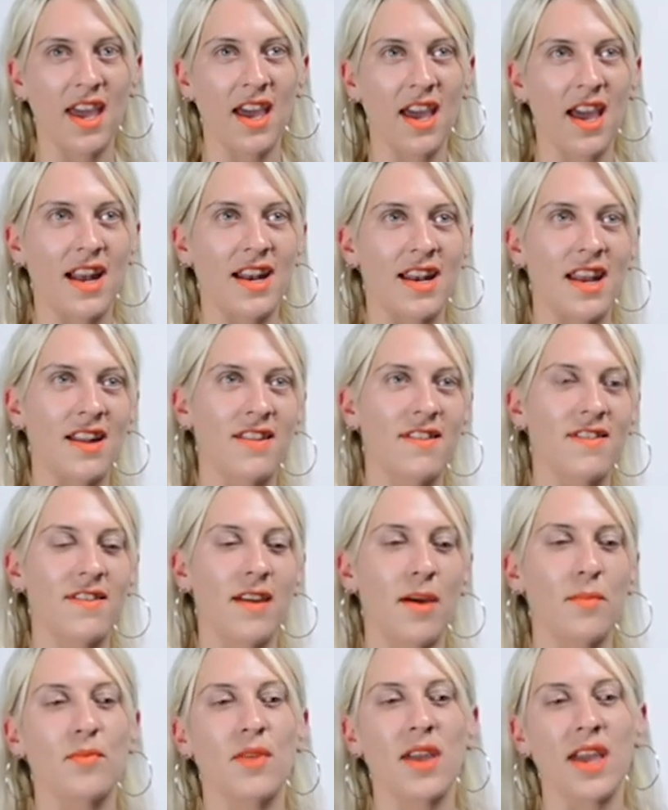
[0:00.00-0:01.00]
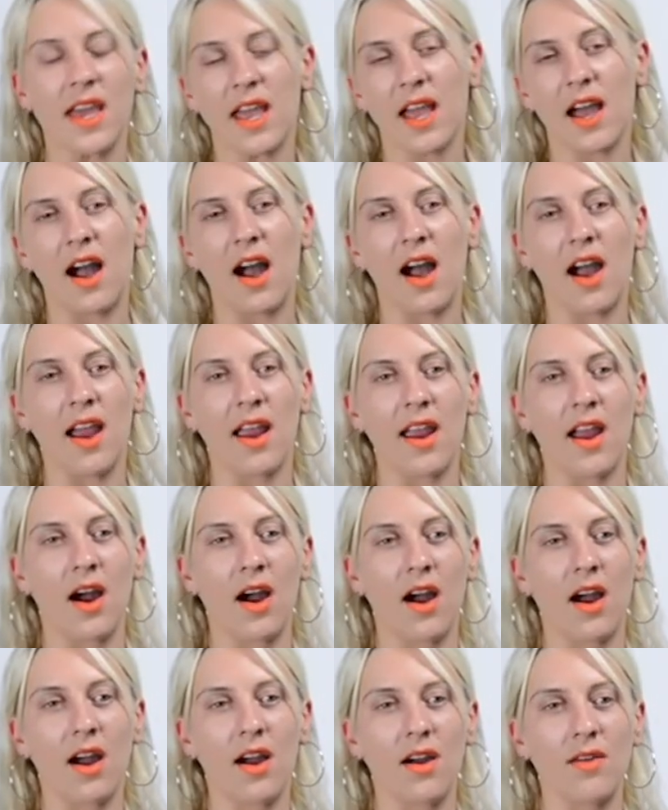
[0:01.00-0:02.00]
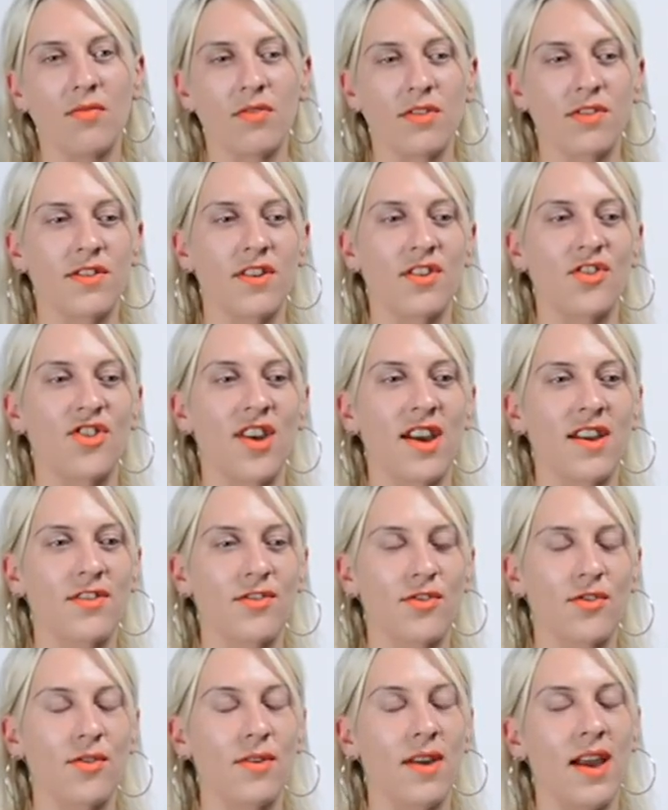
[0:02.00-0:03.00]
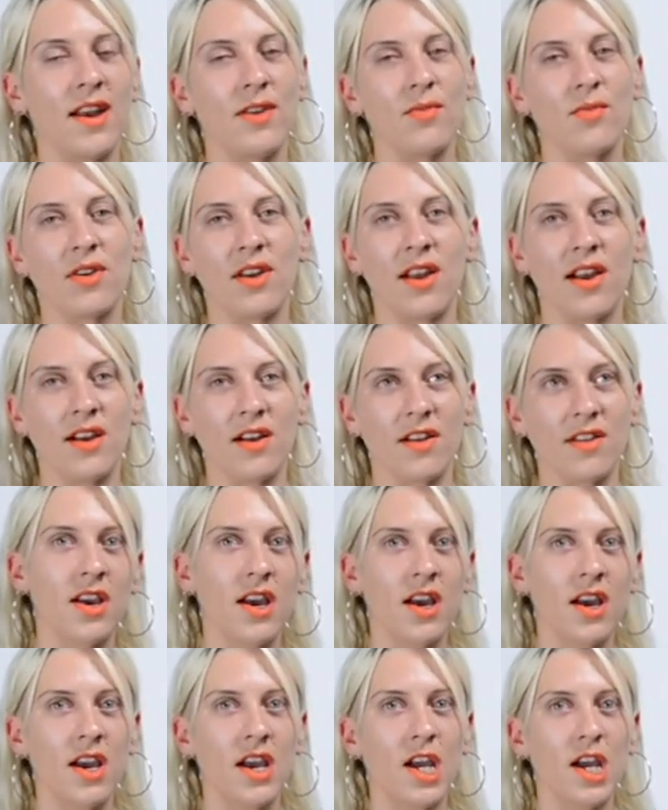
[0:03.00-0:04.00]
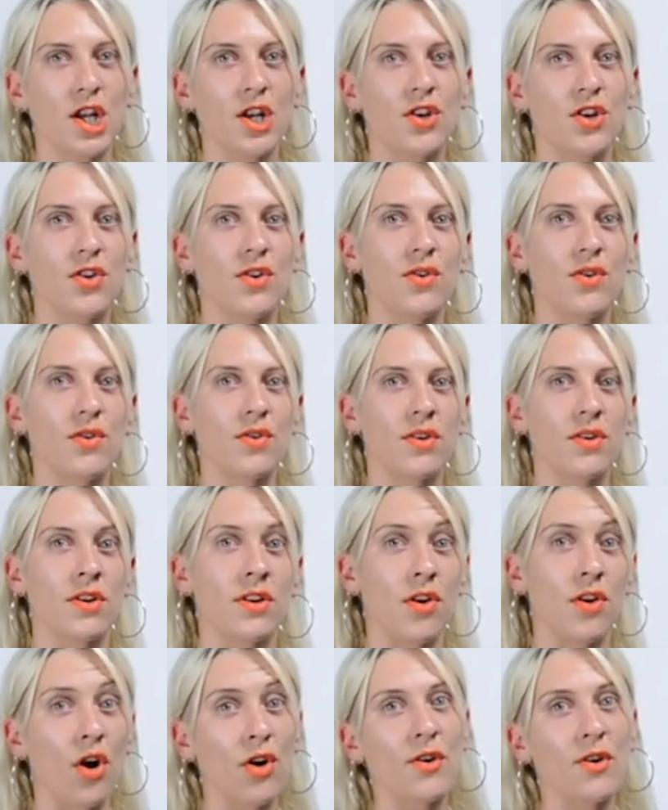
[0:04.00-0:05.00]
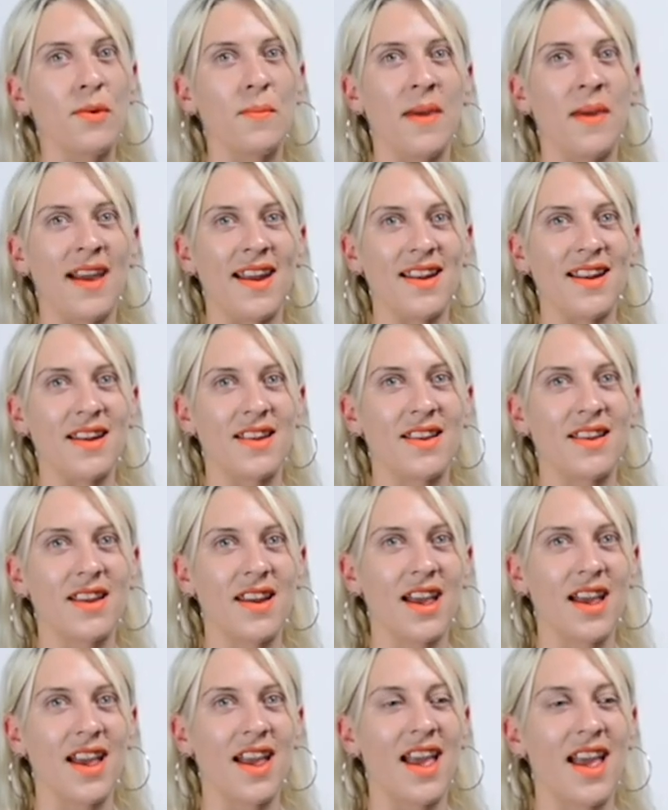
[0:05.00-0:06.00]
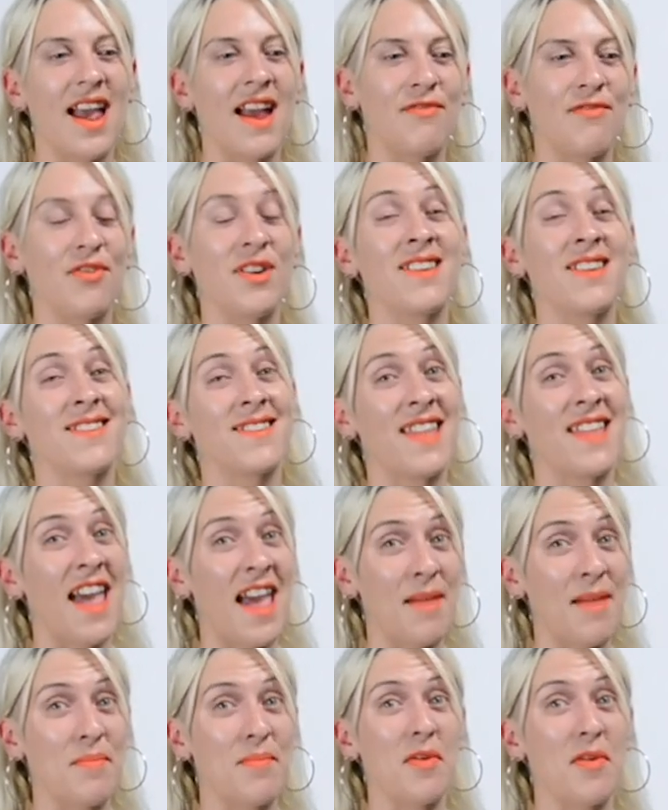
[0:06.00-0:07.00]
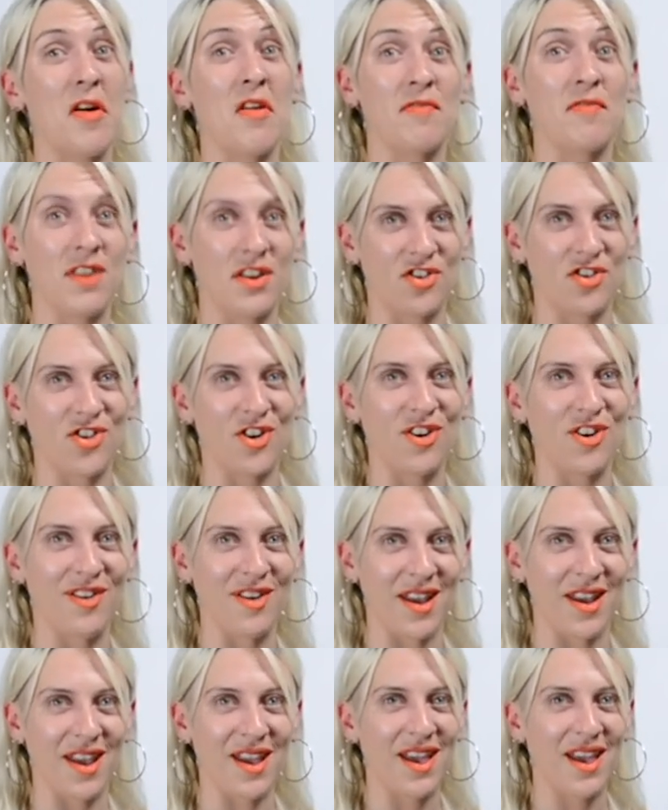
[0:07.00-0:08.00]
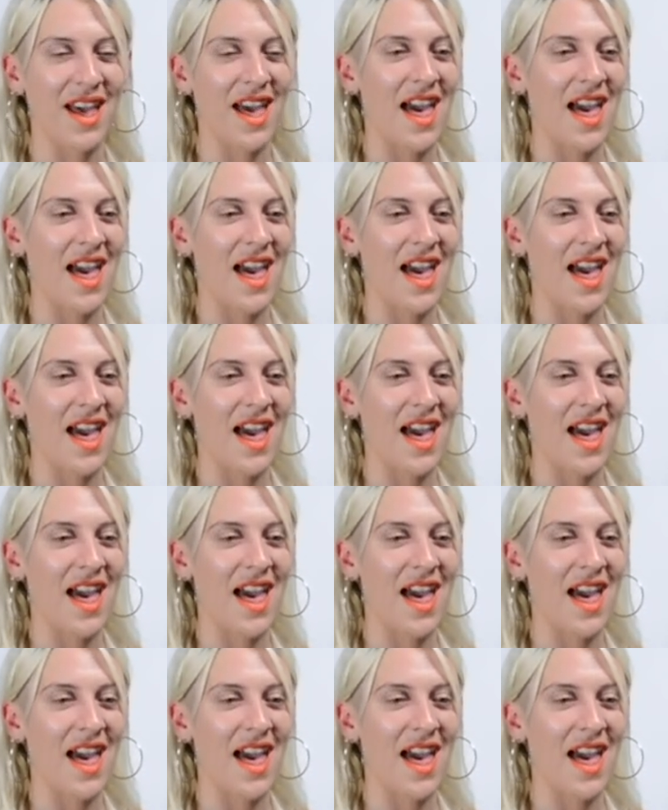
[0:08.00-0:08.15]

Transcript: and that's something I would suggest to anyone else, to document every step of the journey.